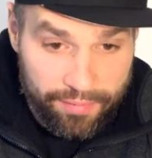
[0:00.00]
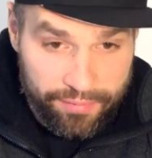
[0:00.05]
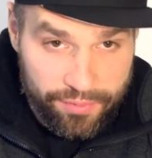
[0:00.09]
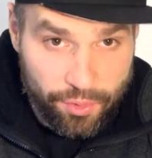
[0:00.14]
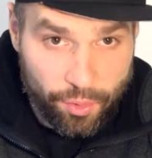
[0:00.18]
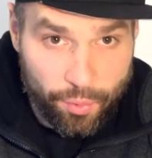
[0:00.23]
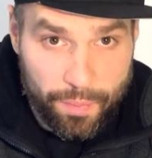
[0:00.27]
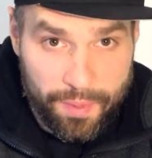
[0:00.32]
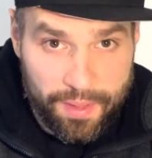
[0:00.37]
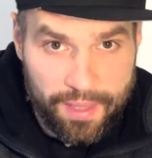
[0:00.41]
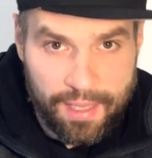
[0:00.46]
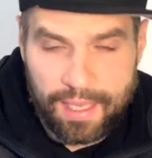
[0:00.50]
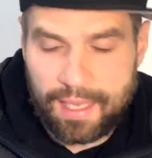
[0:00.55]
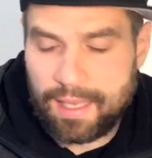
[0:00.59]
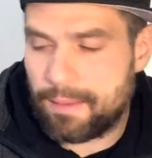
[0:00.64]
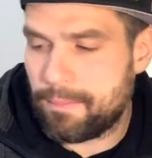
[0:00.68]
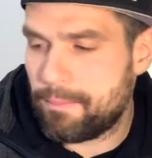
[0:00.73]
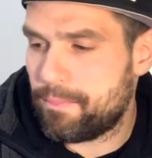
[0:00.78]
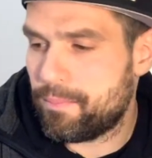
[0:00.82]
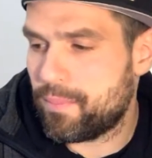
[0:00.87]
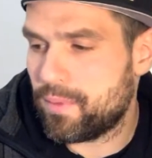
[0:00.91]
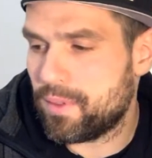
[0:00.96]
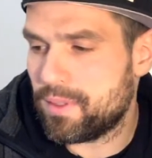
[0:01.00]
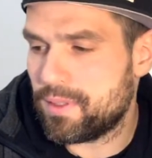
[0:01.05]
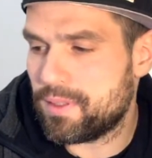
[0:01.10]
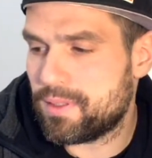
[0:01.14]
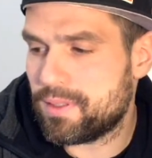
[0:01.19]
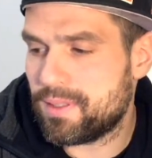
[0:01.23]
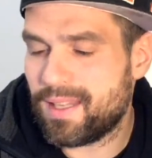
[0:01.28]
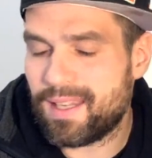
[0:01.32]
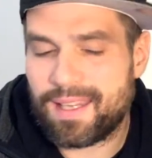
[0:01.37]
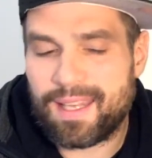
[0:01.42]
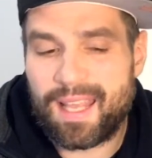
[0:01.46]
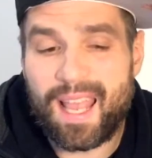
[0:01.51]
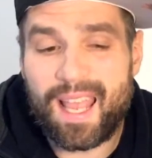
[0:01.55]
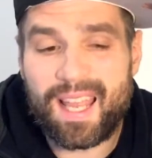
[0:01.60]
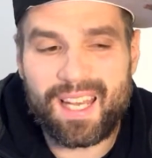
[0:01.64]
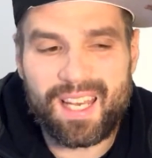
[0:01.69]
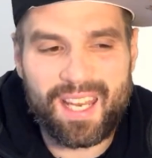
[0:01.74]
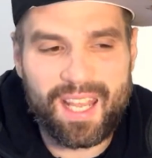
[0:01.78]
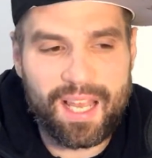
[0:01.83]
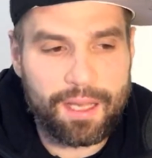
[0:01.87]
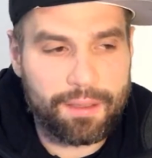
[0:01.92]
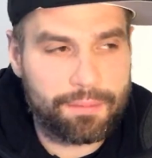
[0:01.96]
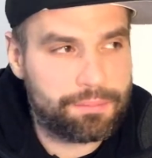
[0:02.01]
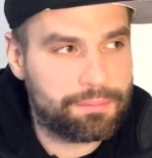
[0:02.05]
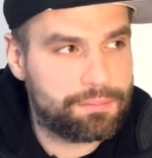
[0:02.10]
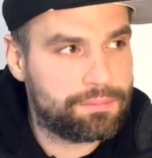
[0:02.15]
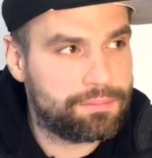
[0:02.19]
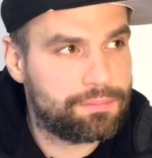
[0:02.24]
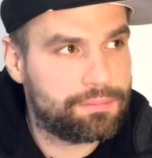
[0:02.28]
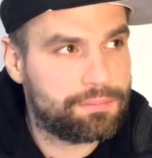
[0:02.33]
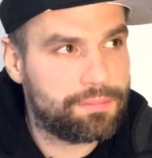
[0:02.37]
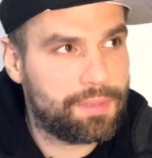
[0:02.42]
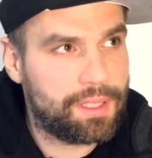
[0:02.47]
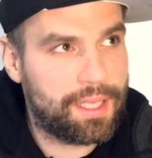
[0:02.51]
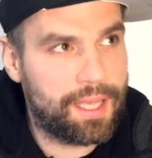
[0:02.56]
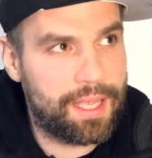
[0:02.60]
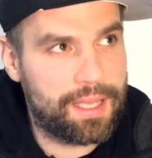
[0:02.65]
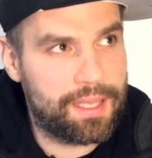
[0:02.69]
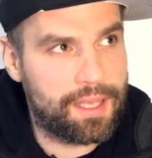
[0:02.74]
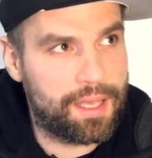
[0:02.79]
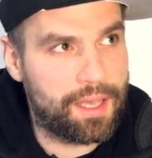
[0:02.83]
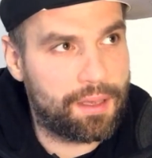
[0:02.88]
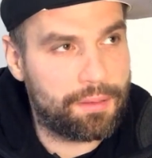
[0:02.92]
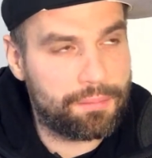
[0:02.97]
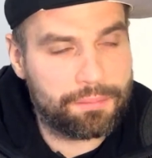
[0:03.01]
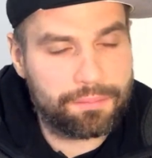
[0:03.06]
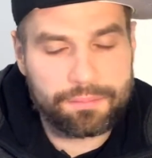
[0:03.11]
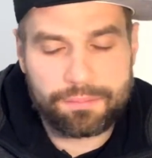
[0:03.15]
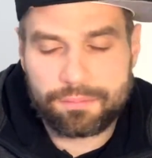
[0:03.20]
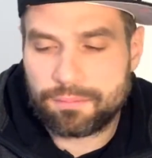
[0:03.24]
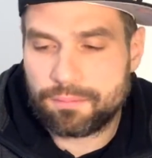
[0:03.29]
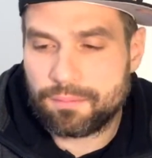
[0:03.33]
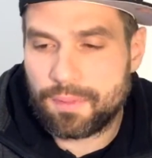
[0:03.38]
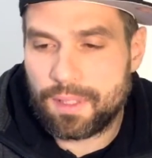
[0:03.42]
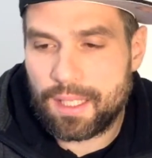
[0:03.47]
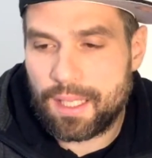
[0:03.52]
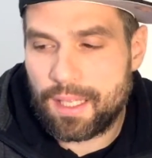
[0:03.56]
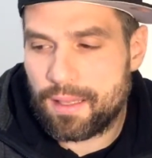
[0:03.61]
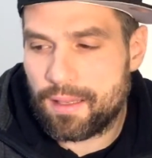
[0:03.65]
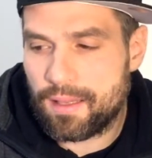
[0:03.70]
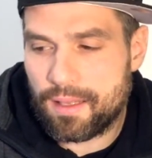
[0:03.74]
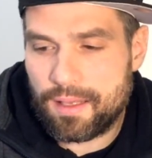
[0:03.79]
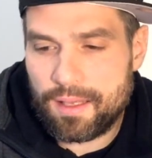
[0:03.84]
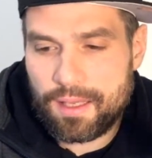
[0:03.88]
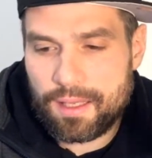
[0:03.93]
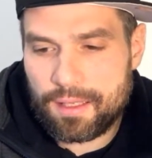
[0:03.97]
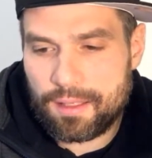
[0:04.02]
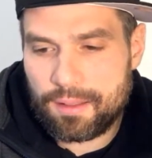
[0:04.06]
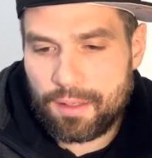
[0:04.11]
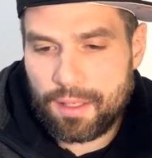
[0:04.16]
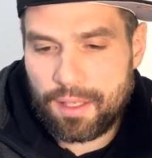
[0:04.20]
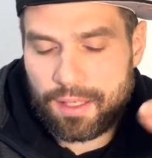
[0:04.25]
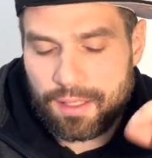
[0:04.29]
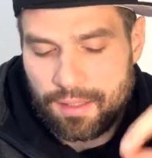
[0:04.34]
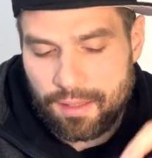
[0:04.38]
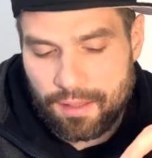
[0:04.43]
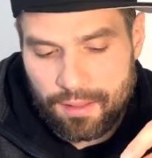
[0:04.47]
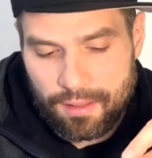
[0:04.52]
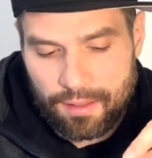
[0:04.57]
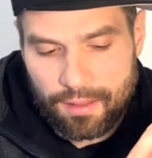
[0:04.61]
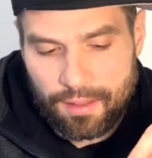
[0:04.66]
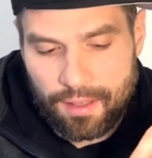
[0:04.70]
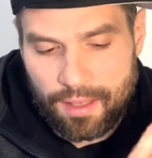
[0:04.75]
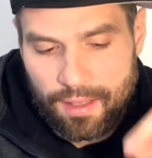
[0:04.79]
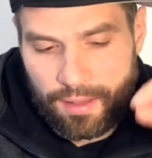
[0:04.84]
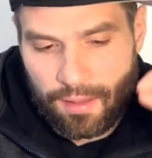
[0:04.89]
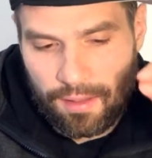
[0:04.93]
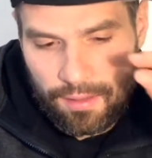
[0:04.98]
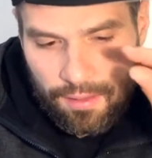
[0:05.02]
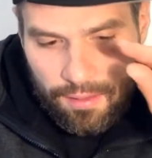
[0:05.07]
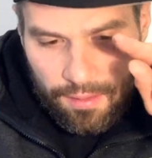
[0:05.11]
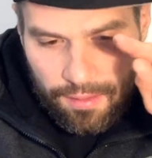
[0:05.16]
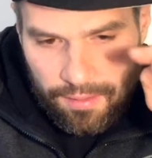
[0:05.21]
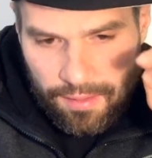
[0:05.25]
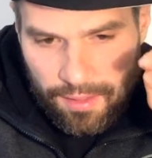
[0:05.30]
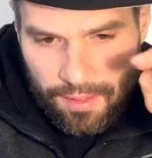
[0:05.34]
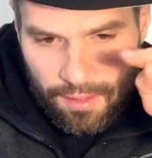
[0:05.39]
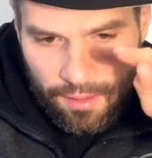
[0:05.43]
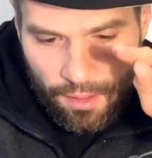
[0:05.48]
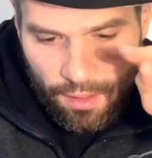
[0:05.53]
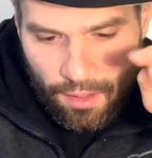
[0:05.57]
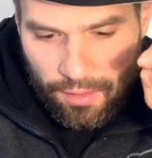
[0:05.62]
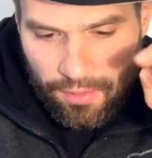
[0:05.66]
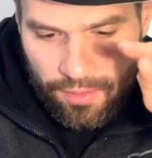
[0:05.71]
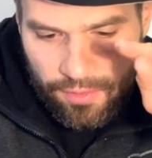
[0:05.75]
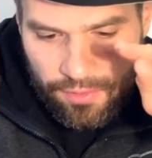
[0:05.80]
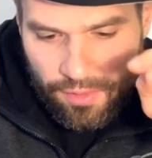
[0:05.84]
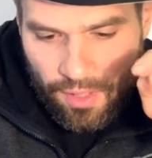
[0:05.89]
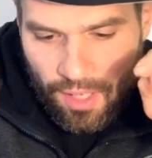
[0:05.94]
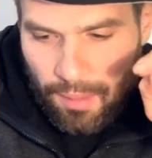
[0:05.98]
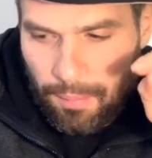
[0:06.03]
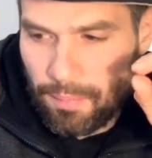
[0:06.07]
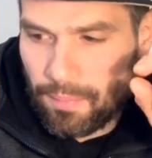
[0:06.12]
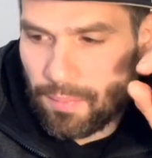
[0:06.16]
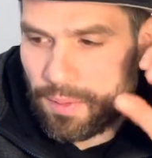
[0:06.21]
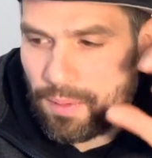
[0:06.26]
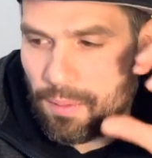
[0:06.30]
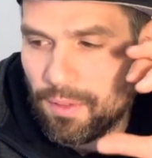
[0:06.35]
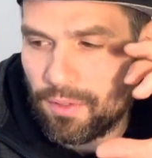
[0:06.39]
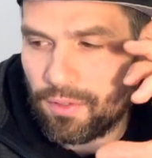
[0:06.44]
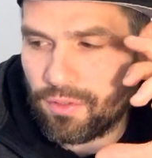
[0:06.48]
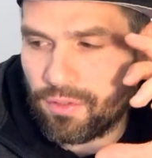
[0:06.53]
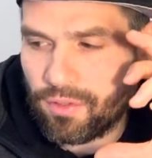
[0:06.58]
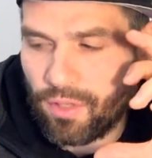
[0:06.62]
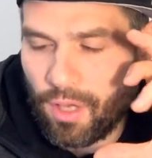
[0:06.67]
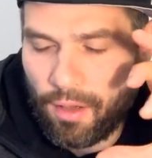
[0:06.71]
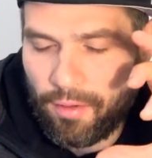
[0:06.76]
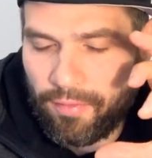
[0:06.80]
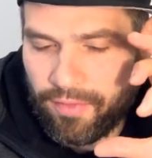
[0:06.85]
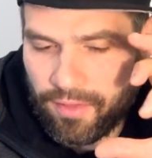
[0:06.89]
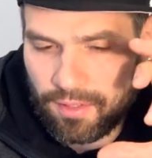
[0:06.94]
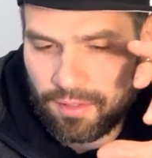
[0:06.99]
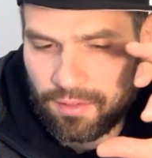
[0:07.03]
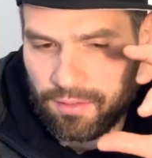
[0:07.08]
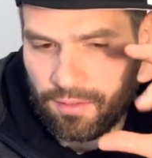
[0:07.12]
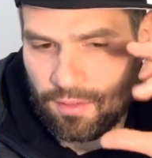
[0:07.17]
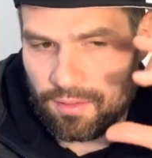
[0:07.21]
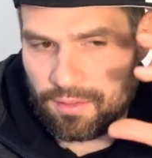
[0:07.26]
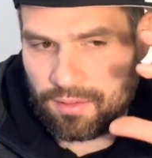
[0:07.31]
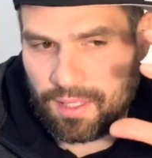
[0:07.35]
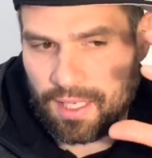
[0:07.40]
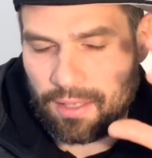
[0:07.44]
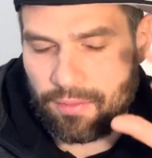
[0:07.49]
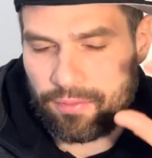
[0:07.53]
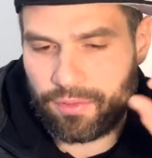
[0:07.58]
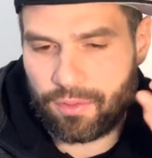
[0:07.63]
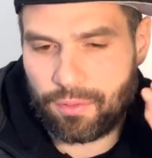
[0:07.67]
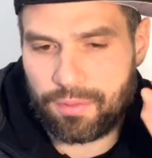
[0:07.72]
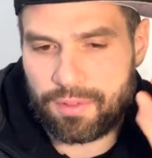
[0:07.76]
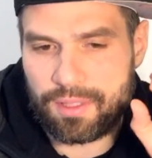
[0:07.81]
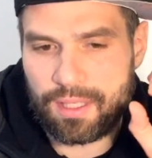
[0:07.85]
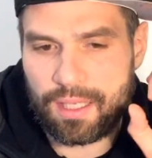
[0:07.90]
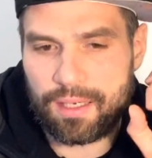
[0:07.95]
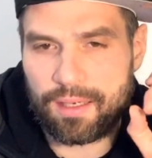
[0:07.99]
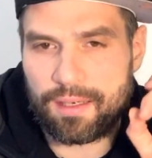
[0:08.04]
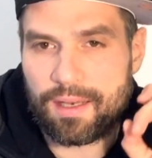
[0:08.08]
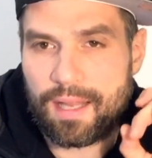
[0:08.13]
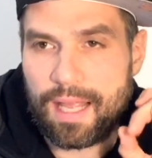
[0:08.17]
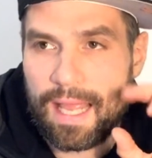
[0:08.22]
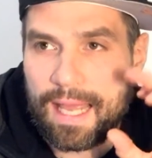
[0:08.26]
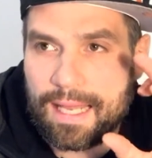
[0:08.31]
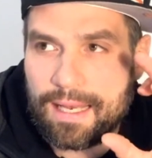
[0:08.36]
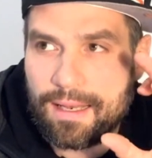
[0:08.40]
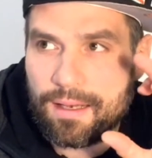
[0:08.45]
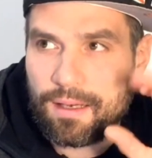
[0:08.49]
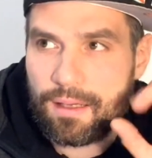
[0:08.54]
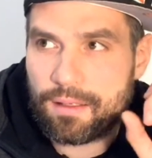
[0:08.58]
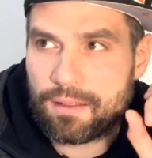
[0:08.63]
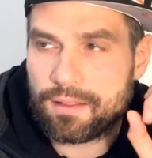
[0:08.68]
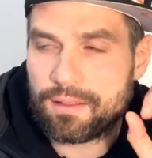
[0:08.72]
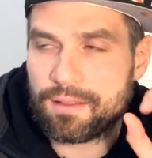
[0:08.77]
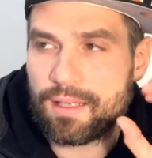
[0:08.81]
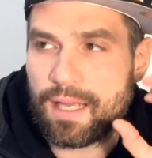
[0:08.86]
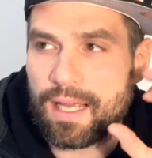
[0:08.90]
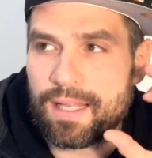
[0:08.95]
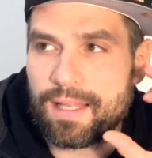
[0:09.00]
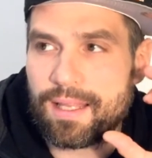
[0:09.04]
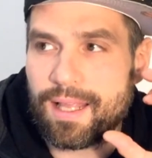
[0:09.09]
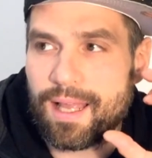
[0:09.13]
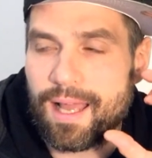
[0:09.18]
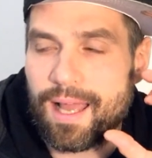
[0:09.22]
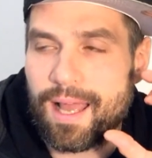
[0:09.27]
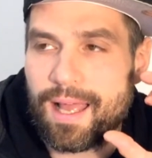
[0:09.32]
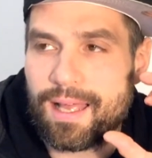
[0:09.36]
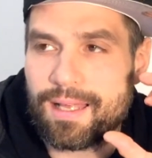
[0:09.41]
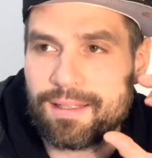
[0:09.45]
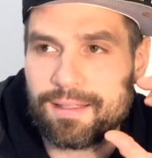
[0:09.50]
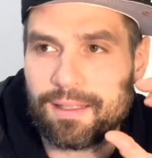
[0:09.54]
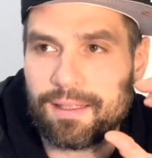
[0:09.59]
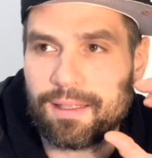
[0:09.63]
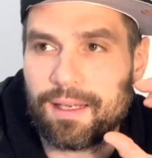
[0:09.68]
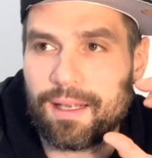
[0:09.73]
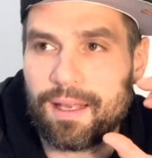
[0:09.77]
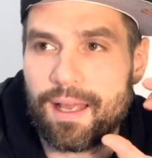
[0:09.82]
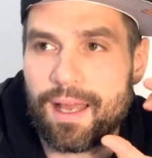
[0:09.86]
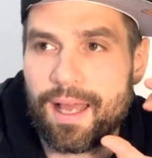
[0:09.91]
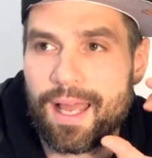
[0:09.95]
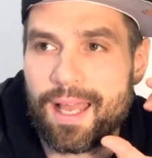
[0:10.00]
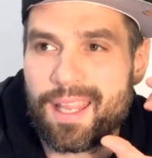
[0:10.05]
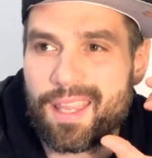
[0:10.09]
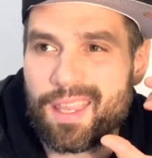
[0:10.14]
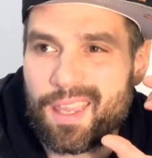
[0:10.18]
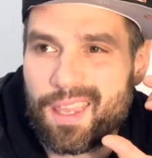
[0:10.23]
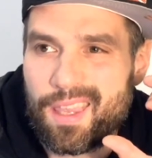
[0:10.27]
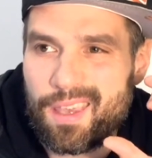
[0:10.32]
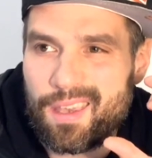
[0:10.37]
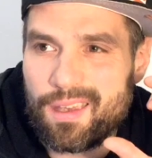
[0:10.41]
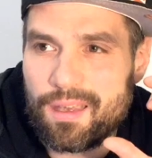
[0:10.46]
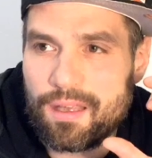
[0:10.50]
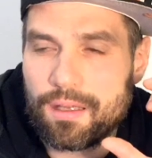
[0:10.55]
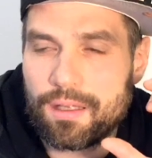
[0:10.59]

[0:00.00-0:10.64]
told me that, It's Kenya. Kenya. The thing on the top softens the sound. So it's not an N, it's an N,